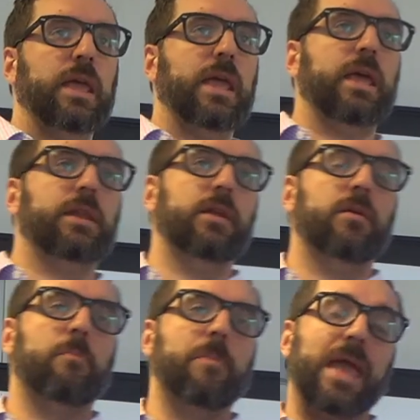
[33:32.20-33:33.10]
it
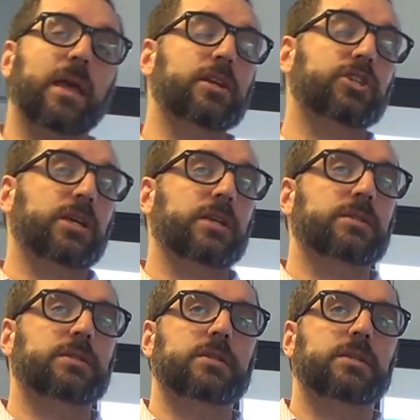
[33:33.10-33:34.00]

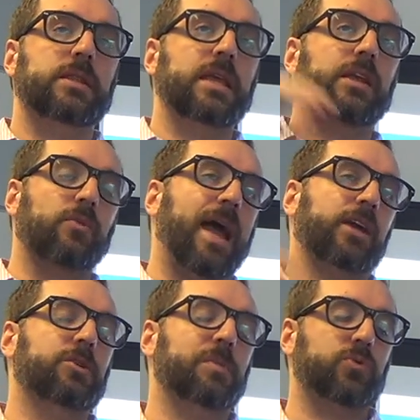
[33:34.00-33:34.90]
manages
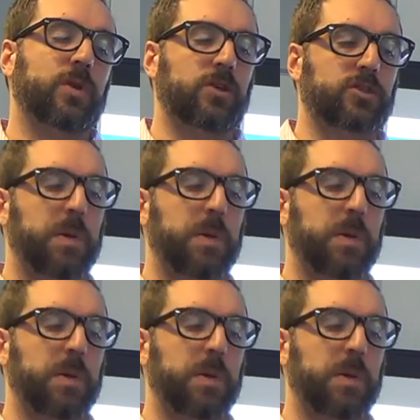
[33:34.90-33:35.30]
interaction between those